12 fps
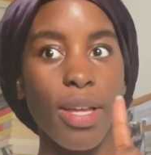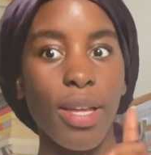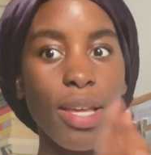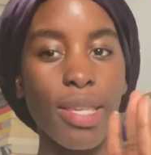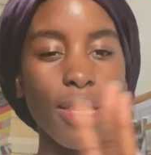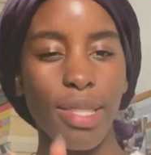
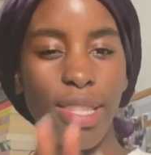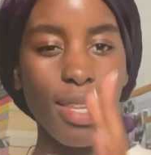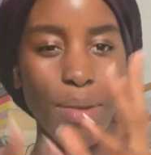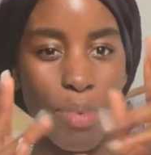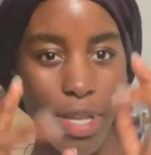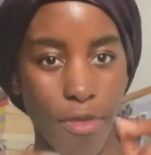It's a
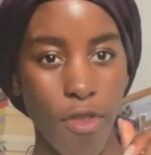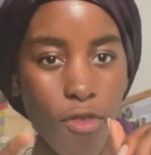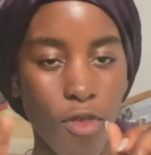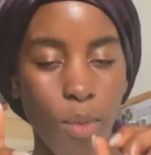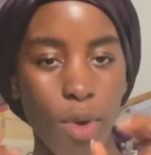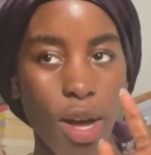little bit
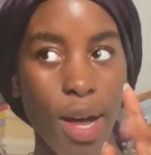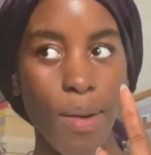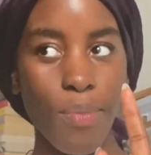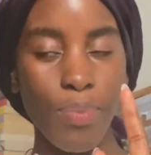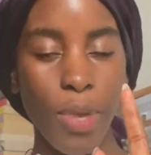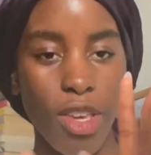different from what
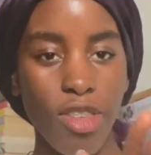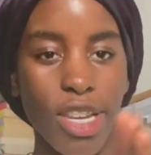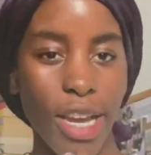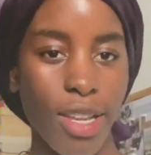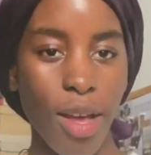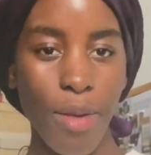I used to
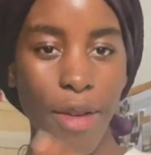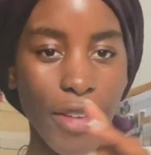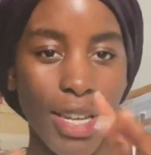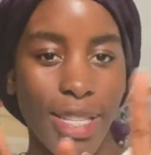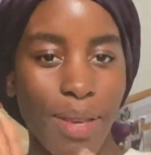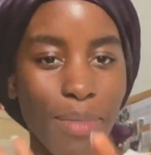get done. I've
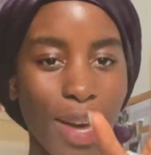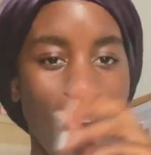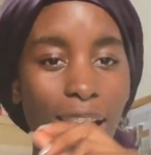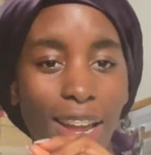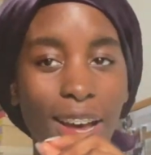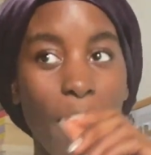added some
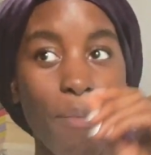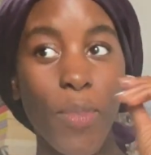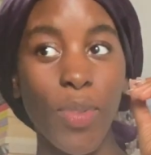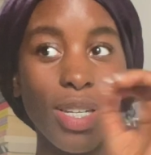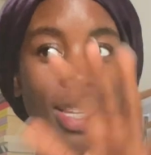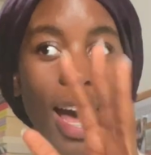colour. I've been
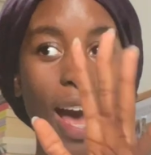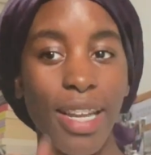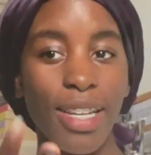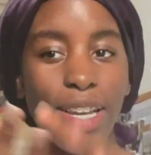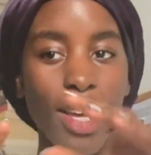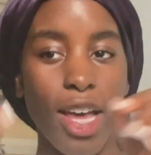wanting to
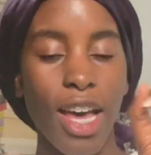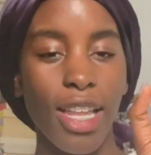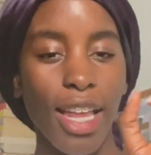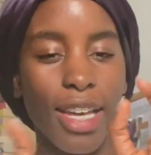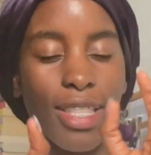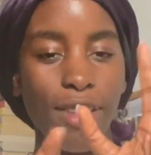add
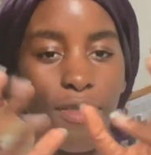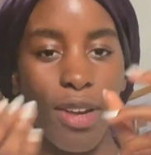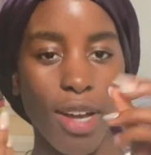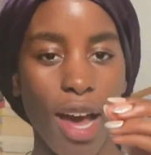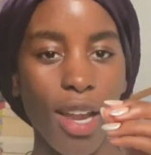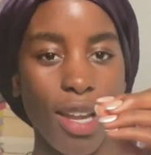like a
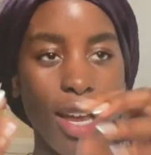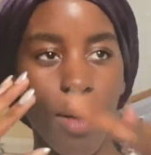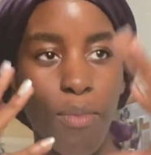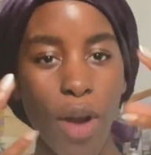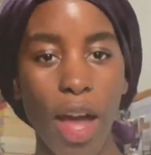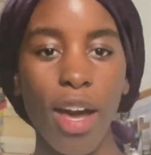different colour, like a
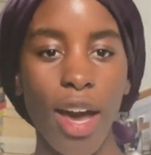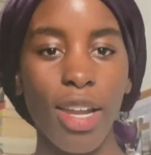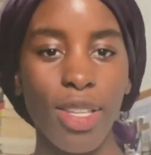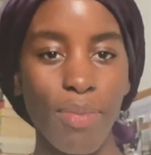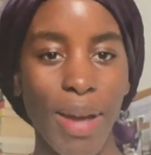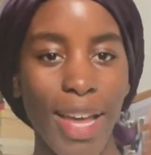brighter colour
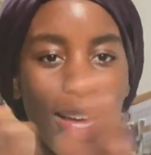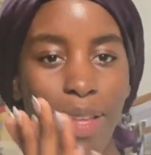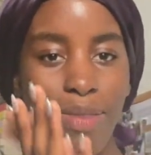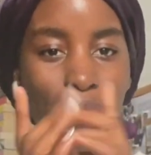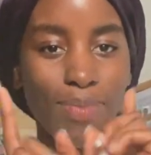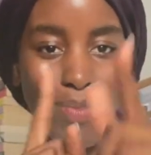to my hair.
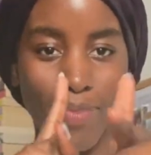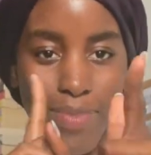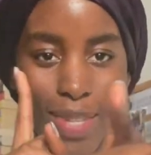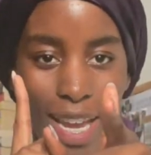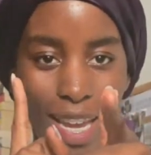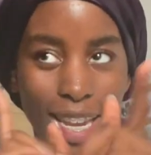
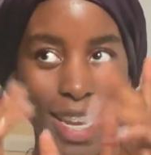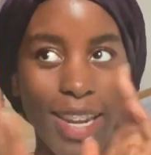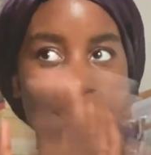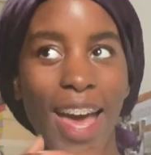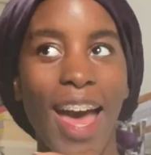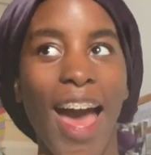Hint, hint.